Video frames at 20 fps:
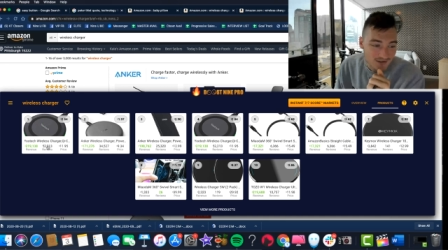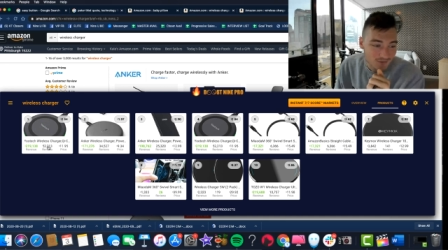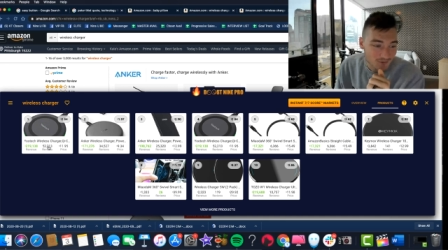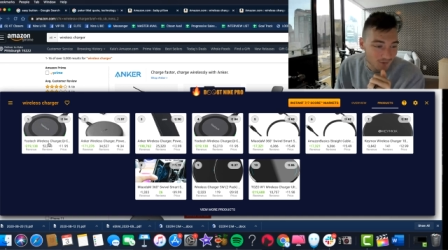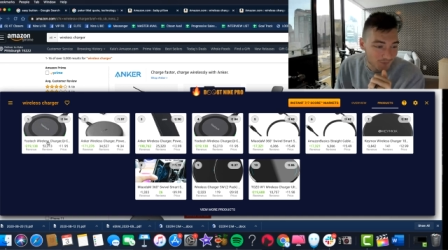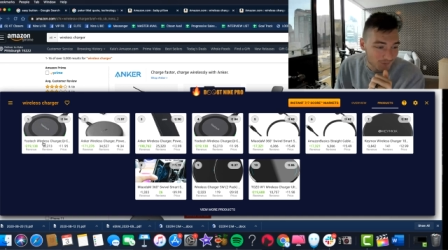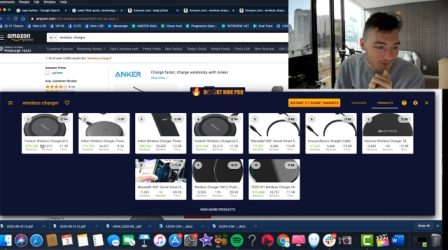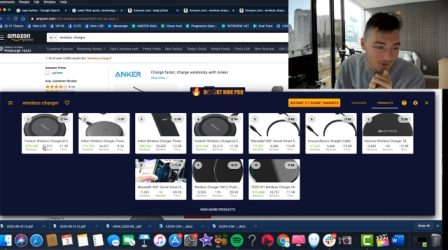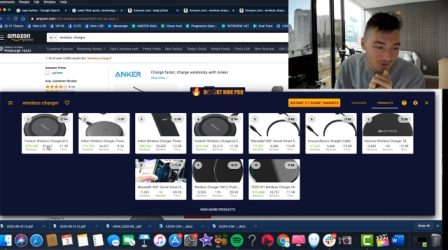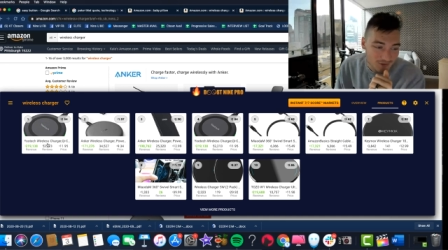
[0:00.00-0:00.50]

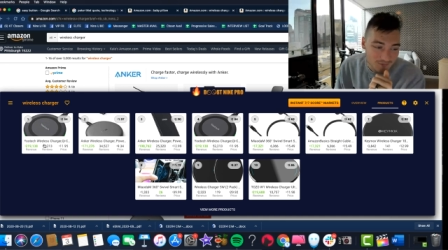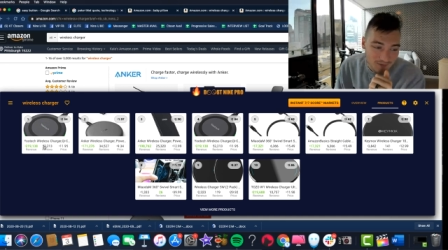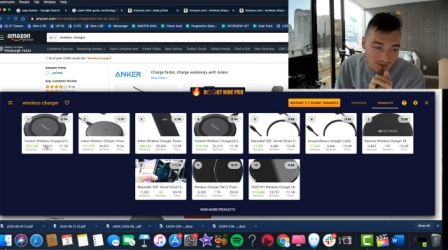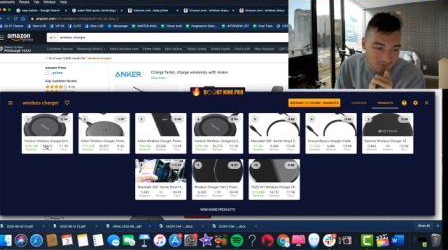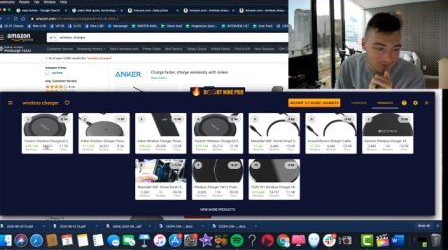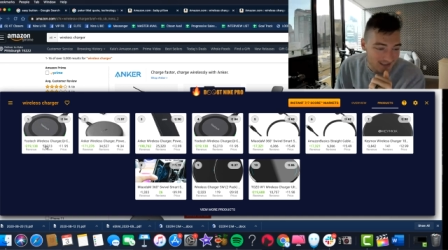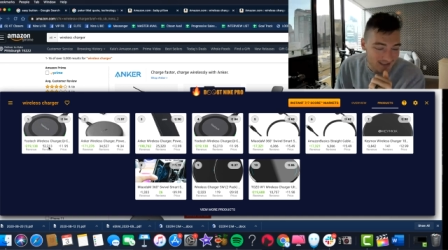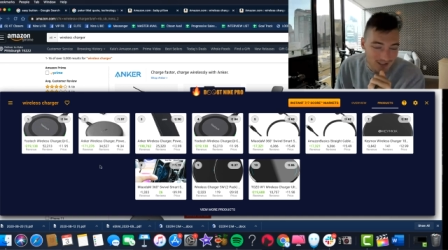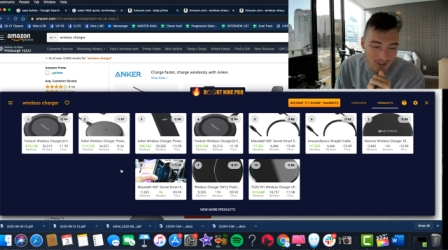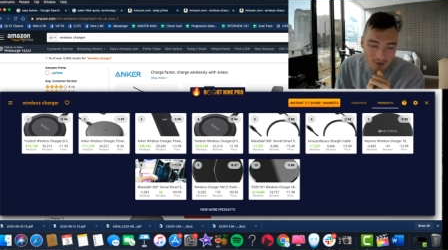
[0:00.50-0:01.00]
reviews,
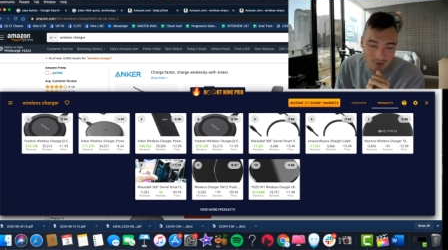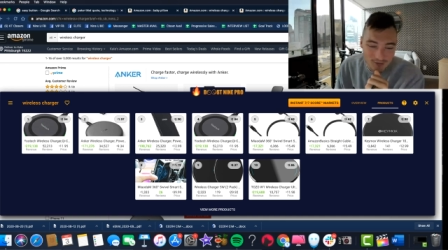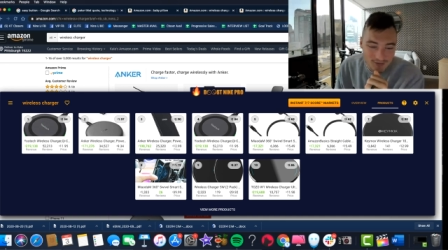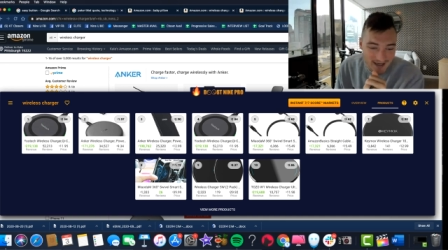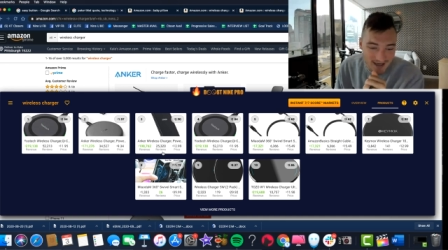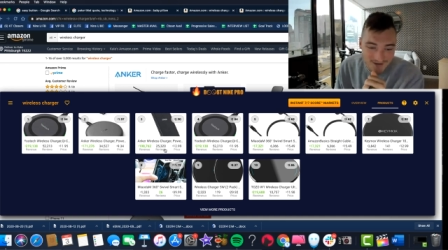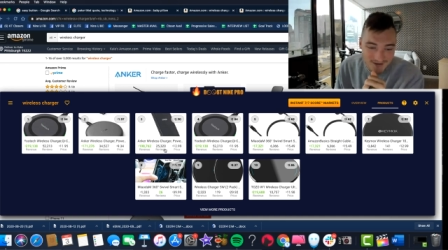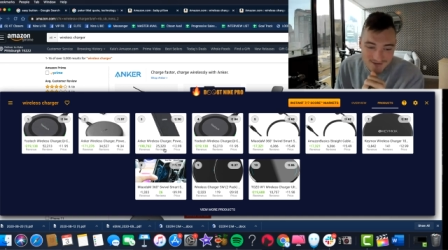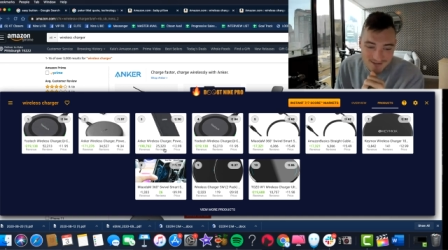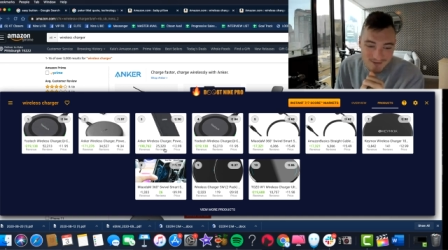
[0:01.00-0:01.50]
fifty-two
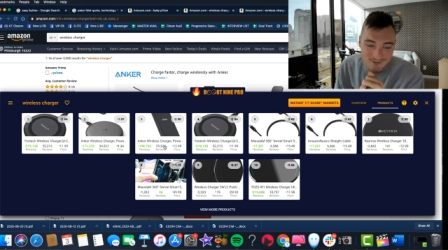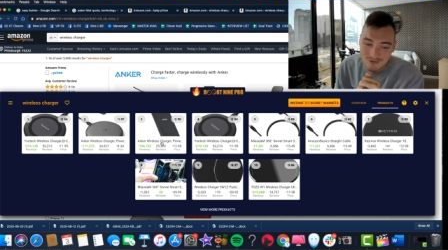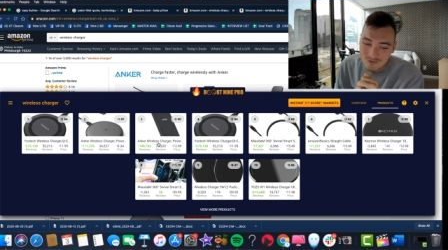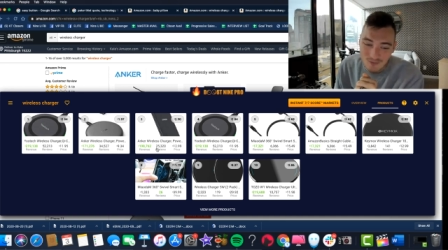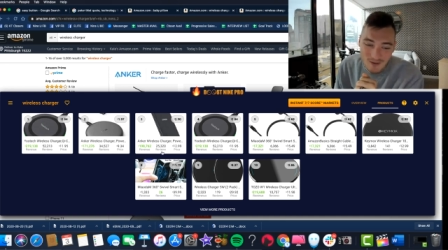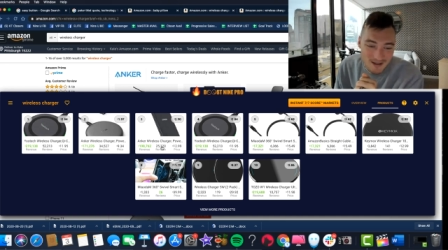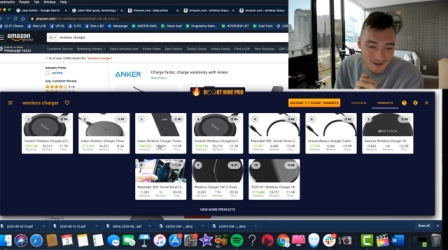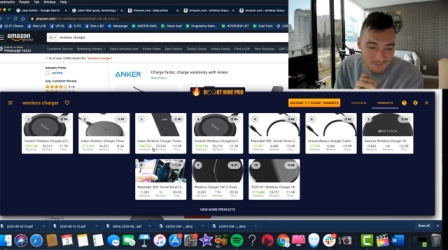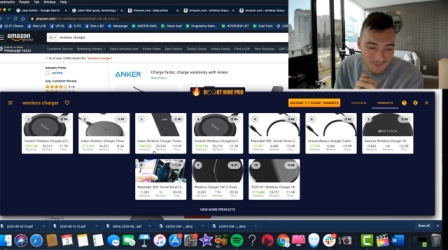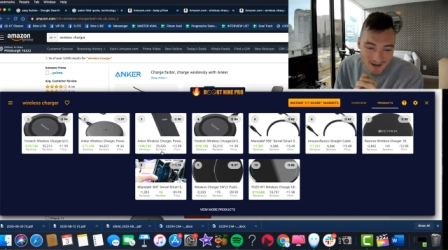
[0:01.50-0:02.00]
thousand or
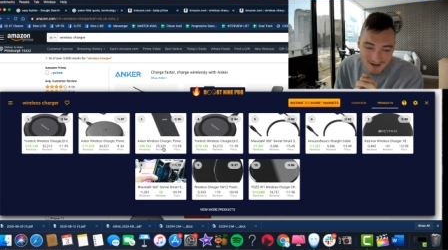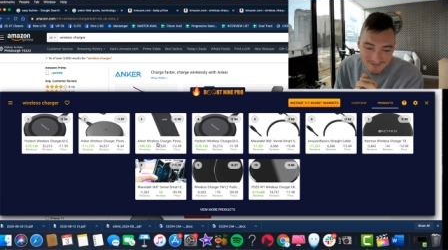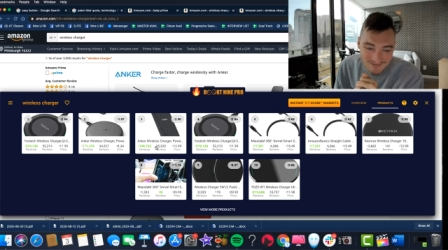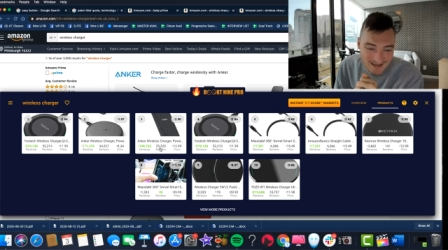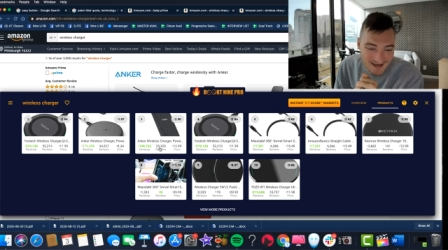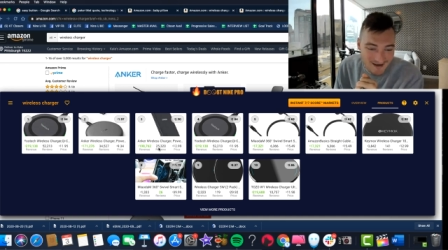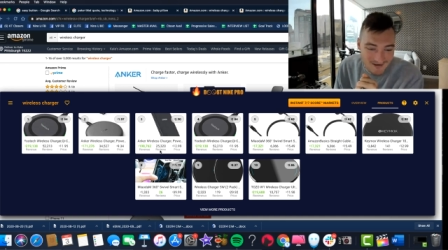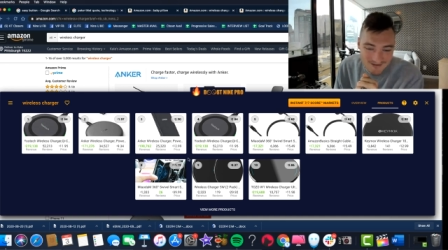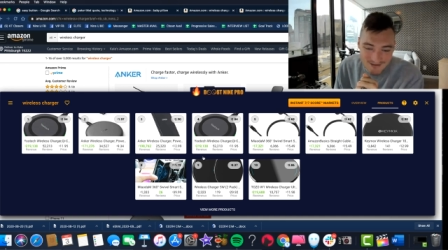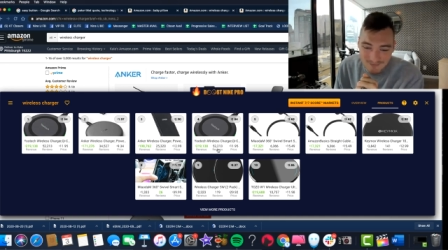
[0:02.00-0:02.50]
twenty-five
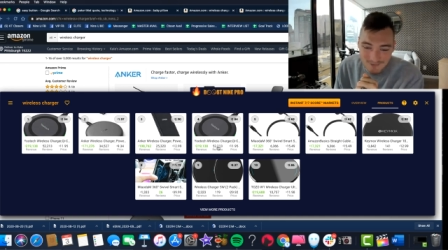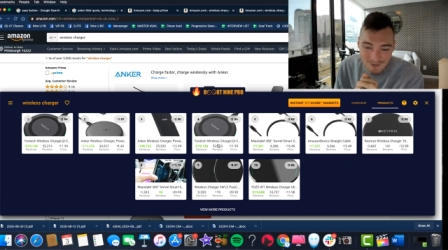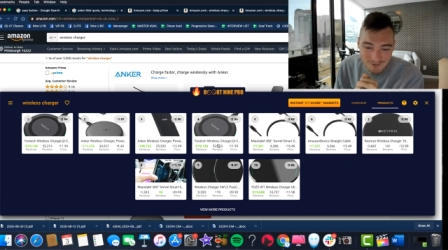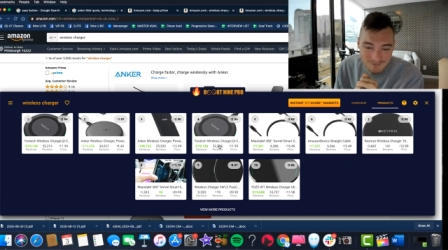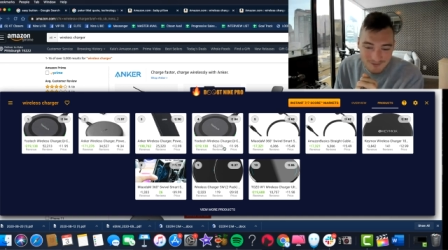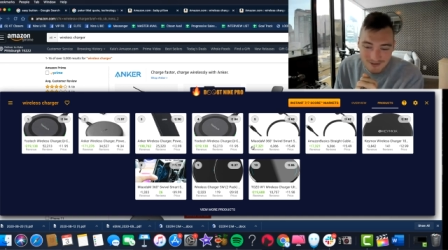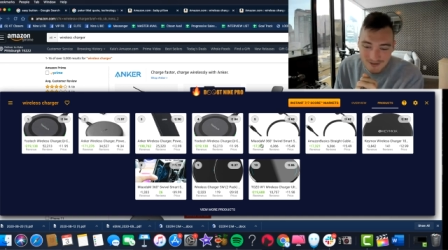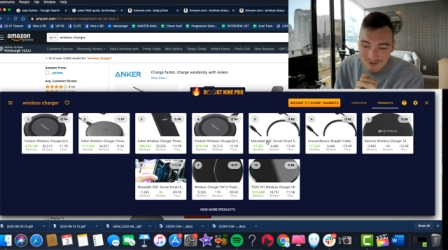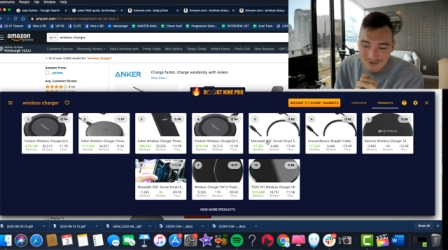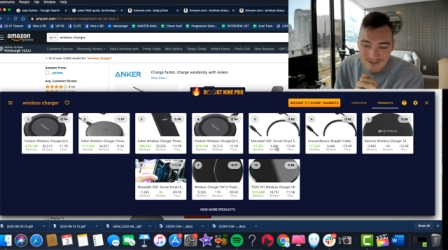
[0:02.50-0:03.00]
thousand
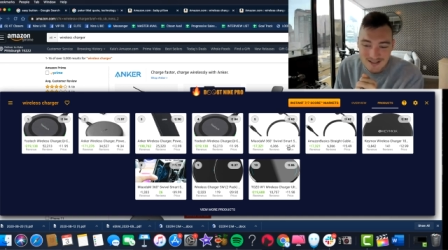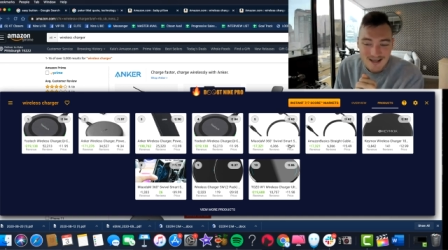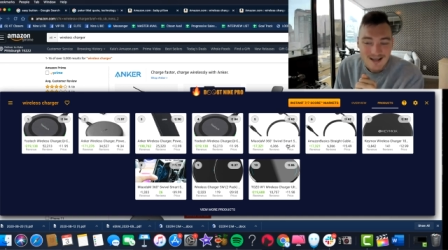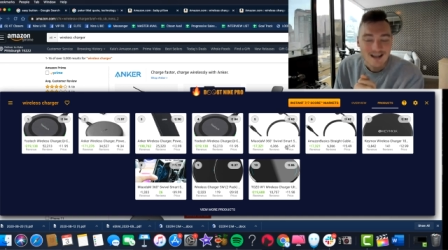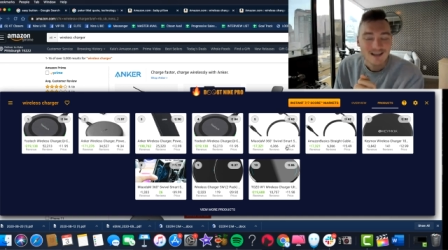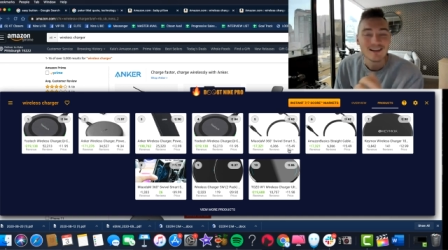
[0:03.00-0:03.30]
reviews.